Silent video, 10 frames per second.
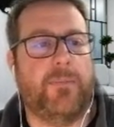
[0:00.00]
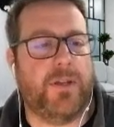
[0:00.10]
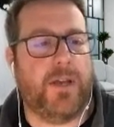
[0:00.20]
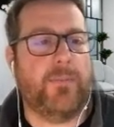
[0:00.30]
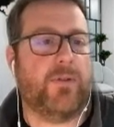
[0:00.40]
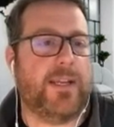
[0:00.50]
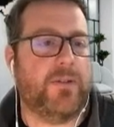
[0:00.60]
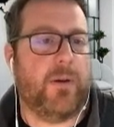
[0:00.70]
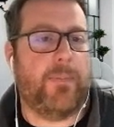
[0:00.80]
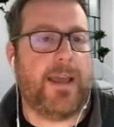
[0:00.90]
upgrade
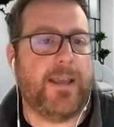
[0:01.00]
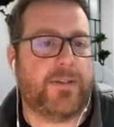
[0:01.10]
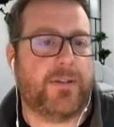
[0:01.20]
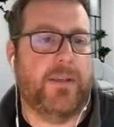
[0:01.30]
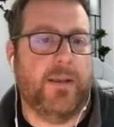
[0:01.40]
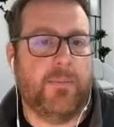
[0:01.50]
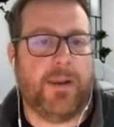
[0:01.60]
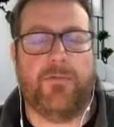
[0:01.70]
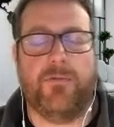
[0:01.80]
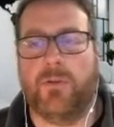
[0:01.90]
to a PaaS
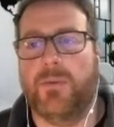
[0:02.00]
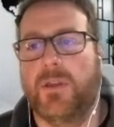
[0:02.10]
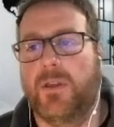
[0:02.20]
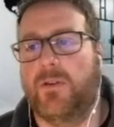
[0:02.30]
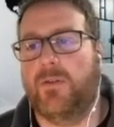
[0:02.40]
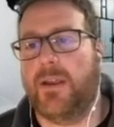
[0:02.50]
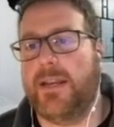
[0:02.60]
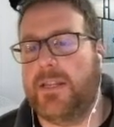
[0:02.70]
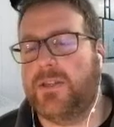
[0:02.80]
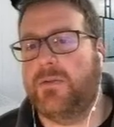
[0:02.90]
platform, you really
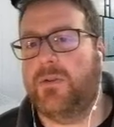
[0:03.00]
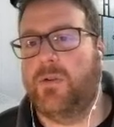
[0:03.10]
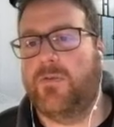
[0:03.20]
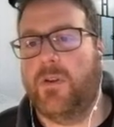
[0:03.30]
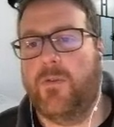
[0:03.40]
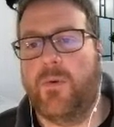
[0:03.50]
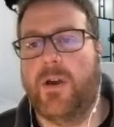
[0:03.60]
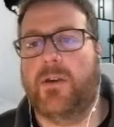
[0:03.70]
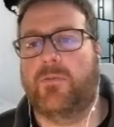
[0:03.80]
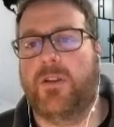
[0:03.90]
need to do an awful lot of
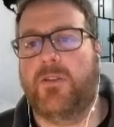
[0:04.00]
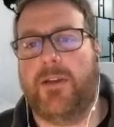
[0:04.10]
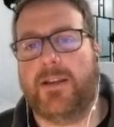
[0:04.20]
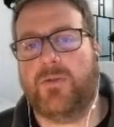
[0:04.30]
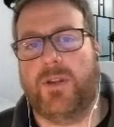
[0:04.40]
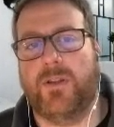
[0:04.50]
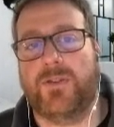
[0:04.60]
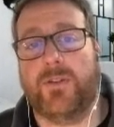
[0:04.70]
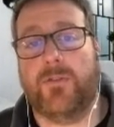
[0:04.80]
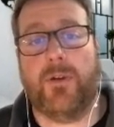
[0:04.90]
work on refactoring your
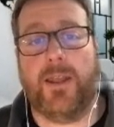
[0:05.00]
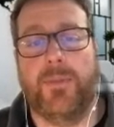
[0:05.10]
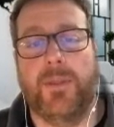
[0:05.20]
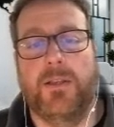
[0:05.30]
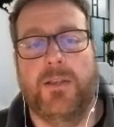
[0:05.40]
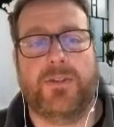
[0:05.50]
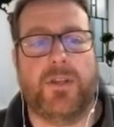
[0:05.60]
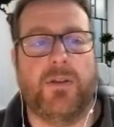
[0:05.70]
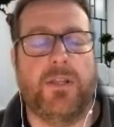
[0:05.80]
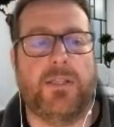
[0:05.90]
software. So
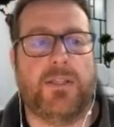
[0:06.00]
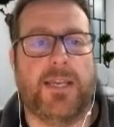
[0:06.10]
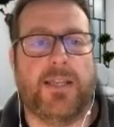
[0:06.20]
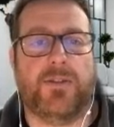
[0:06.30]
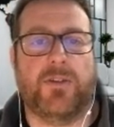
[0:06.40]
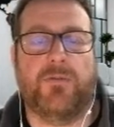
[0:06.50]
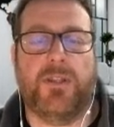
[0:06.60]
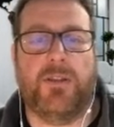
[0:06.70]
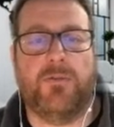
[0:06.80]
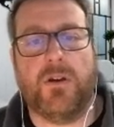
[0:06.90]
you need to take the software
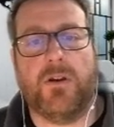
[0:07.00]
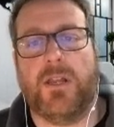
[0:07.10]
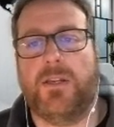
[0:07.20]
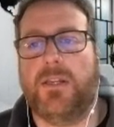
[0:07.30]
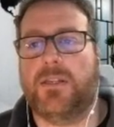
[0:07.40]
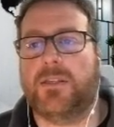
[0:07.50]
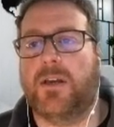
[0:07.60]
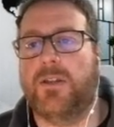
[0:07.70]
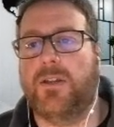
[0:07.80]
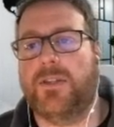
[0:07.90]
that you've got and you need to
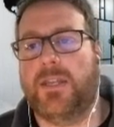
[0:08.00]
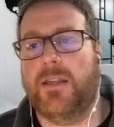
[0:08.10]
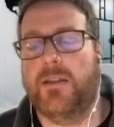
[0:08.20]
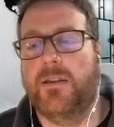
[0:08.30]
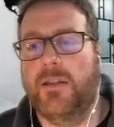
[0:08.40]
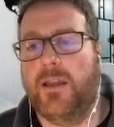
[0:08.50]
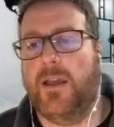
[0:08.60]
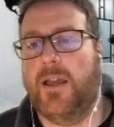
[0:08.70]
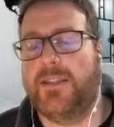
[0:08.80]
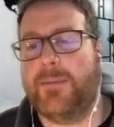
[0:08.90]
start using it,
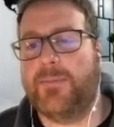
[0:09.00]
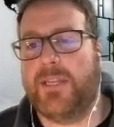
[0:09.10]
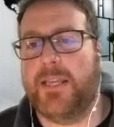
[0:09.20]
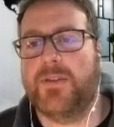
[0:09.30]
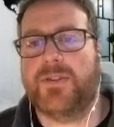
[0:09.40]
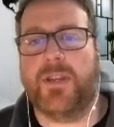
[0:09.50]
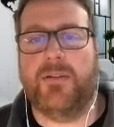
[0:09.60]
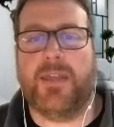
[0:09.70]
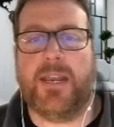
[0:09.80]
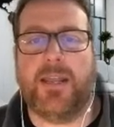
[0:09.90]
adapting it
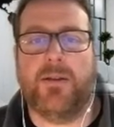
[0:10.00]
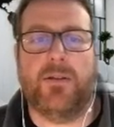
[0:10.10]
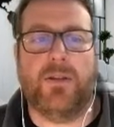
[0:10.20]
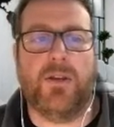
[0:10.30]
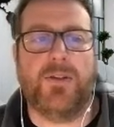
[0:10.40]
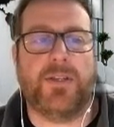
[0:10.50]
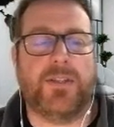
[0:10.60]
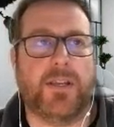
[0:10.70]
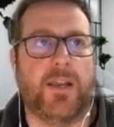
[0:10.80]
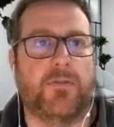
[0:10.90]
so that it uses
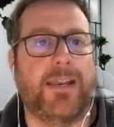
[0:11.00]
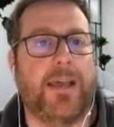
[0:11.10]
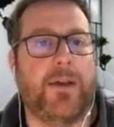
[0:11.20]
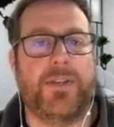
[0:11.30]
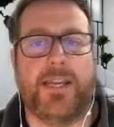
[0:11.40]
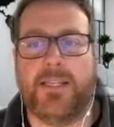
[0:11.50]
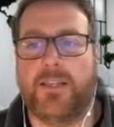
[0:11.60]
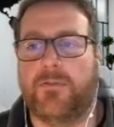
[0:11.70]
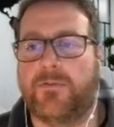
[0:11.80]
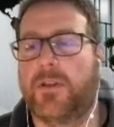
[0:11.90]
the kind of cloud
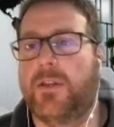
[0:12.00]
native